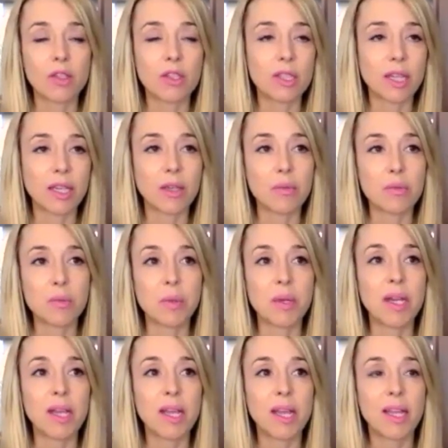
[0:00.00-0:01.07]
just legumes, but
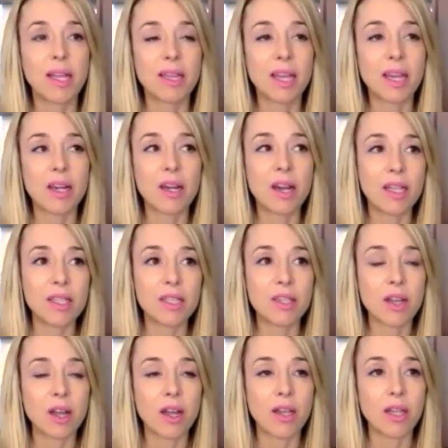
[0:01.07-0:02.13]
that nuts,
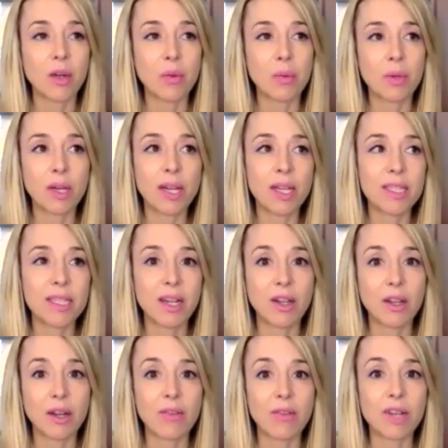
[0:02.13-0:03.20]
they don't realize that a
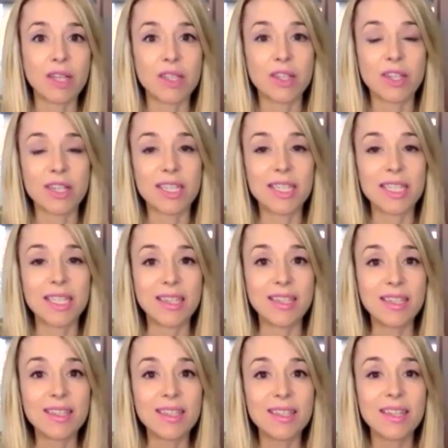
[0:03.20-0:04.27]
lot of nuts are
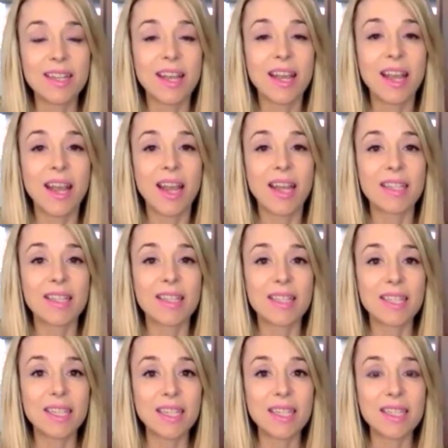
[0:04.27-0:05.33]
seeds. And
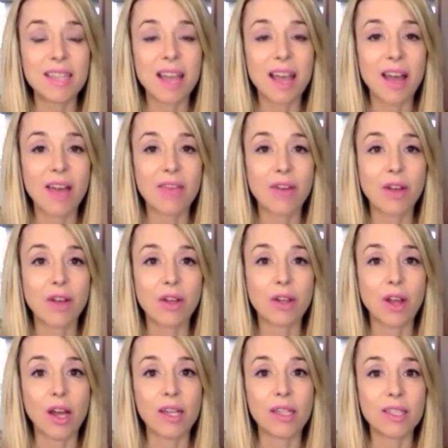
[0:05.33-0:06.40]
seeds have a
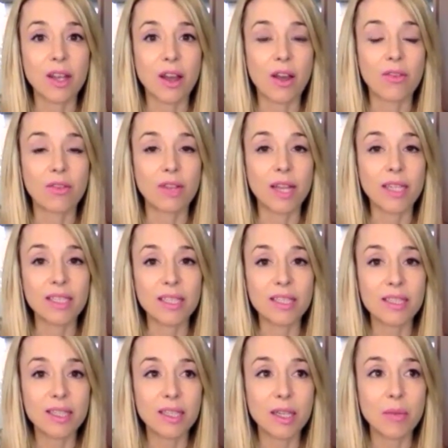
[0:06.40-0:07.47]
lot of
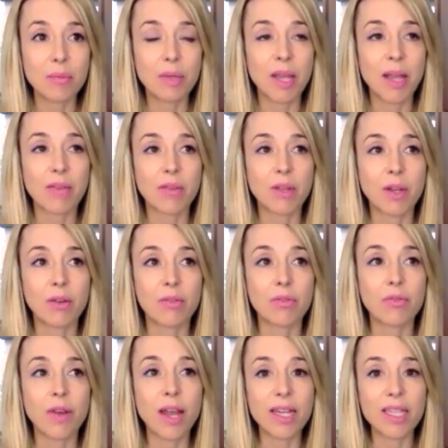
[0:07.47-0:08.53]
lectins in them, they have a lot of
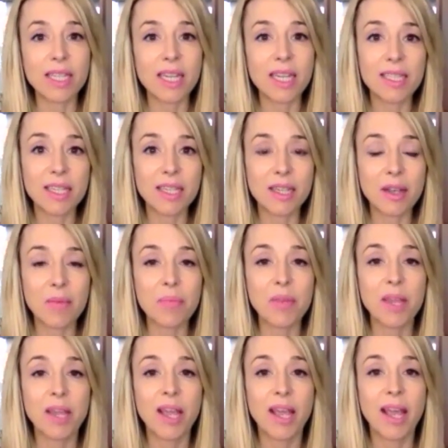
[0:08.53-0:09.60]
phytates in them,
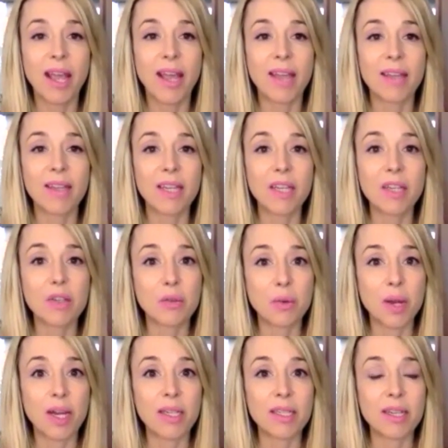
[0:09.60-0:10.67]
and they can
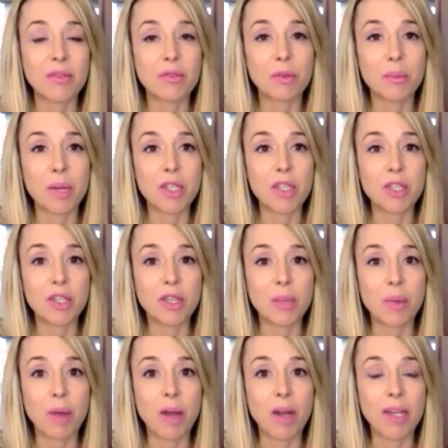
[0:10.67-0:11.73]
create inflammation in the
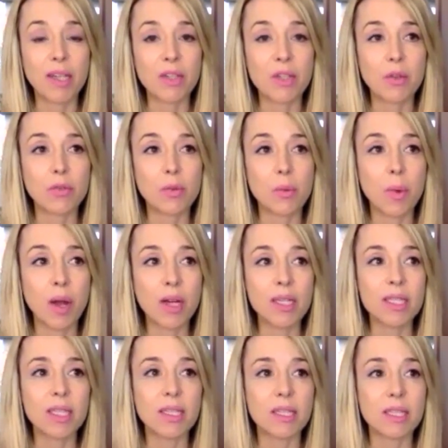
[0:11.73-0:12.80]
body. And so if the
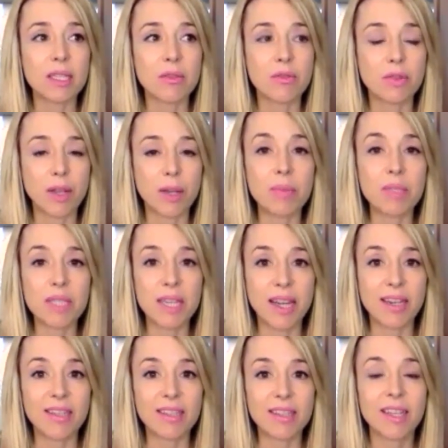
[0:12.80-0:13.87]
body's in this inflamed
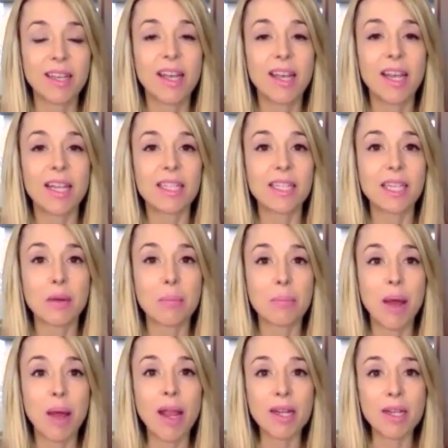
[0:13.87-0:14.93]
state, it's going to
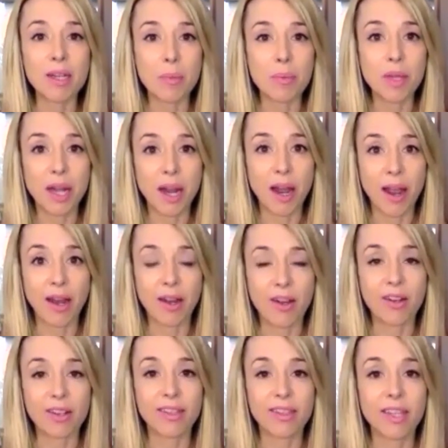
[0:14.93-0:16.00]
bind up that
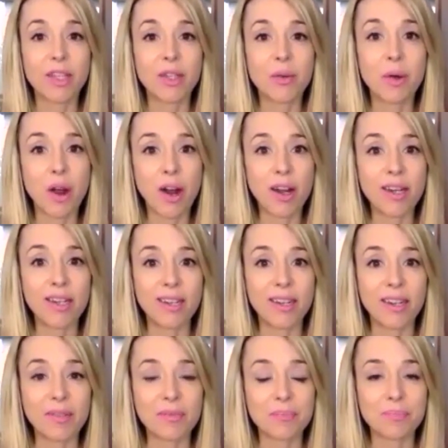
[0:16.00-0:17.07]
iron that you are
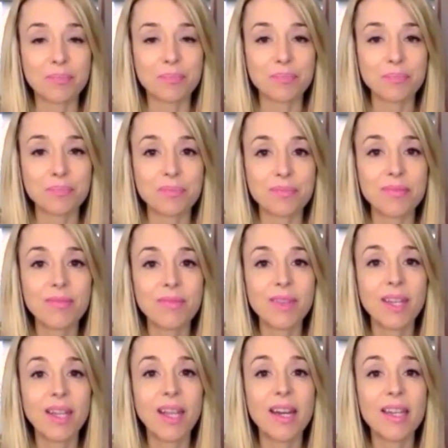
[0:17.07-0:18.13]
eating,
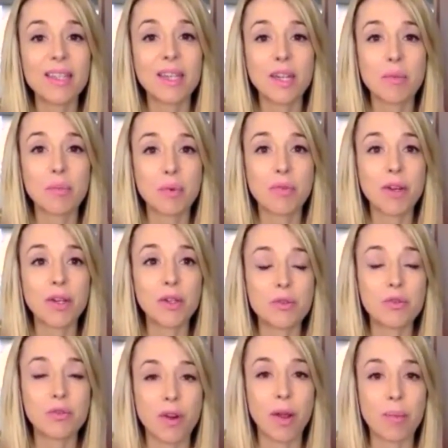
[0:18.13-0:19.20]
and it's going to prevent you
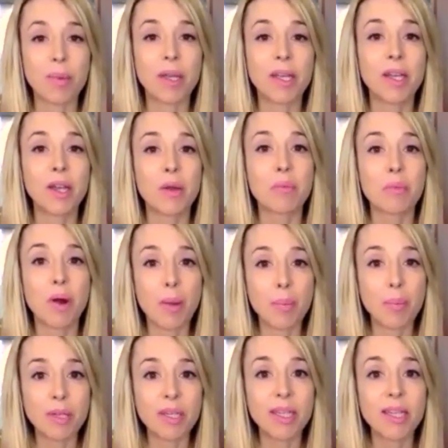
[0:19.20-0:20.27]
from
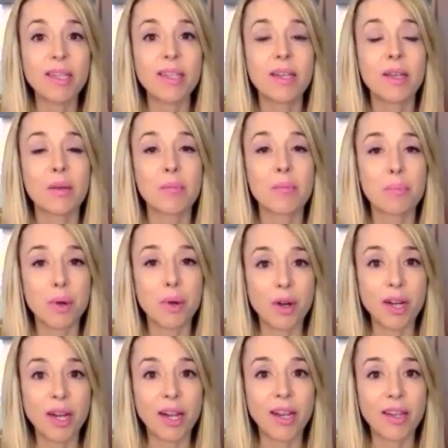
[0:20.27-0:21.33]
properly
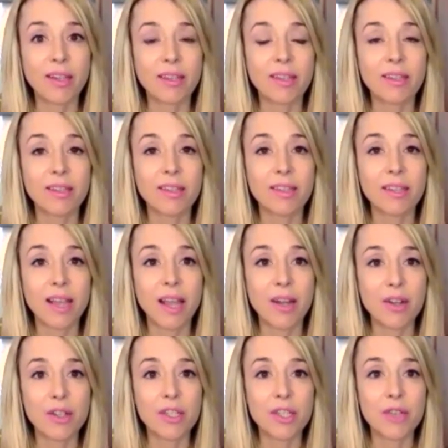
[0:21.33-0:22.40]
burning
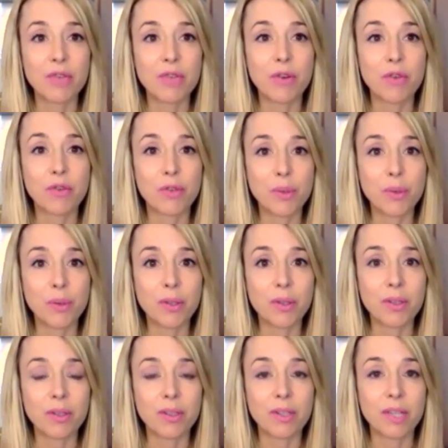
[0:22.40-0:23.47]
energy for
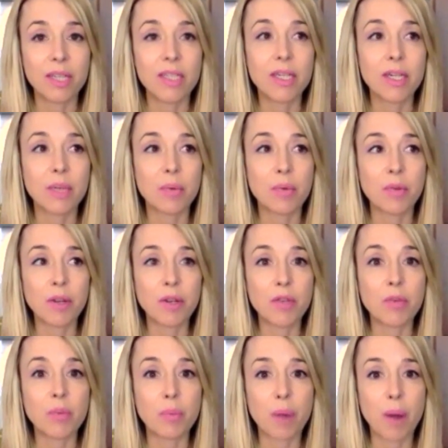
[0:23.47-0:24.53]
fuel. It's going to prevent you
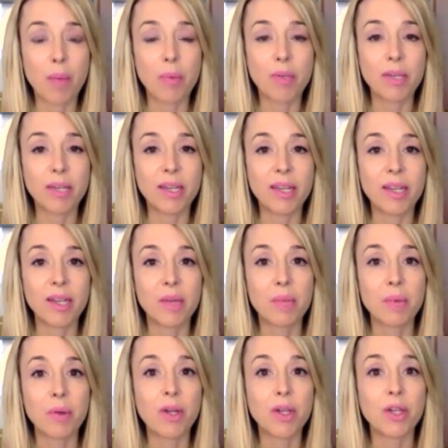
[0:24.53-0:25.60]
from properly
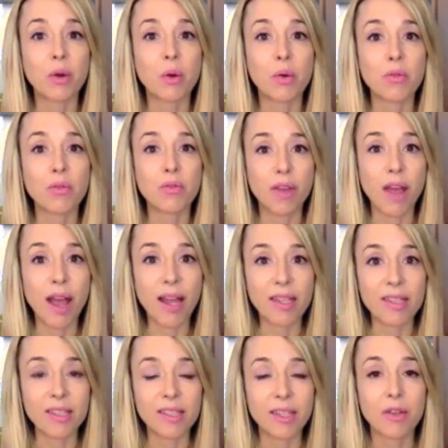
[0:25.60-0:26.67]
burning your own fat
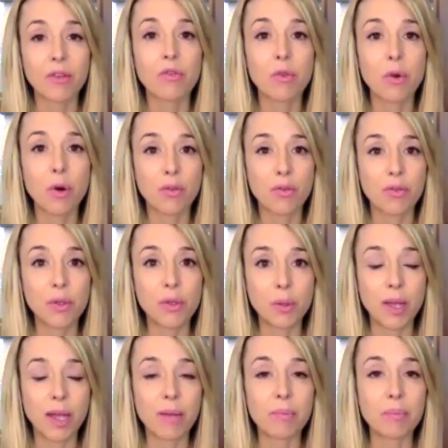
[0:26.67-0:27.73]
for fuel
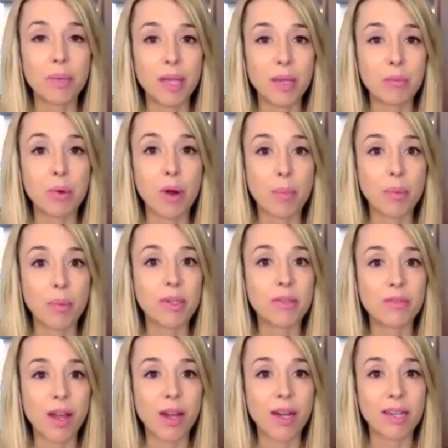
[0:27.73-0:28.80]
and being properly
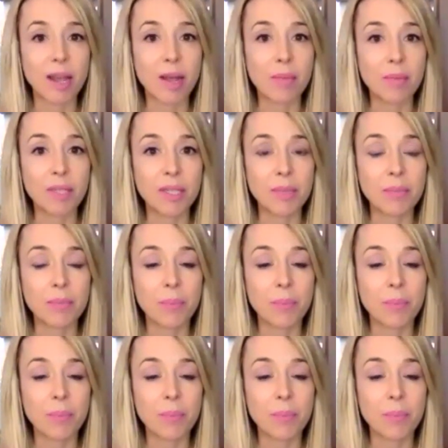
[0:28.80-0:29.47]
fat adapted.